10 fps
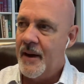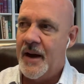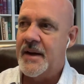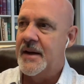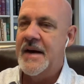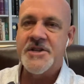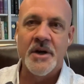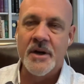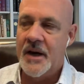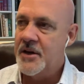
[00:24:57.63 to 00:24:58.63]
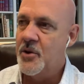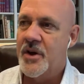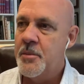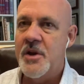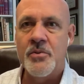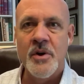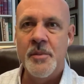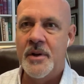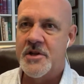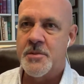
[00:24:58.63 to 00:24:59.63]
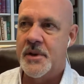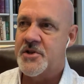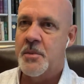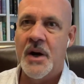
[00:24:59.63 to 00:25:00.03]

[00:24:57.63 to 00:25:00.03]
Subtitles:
I can ask a guy, you know, give me 3 minutes about some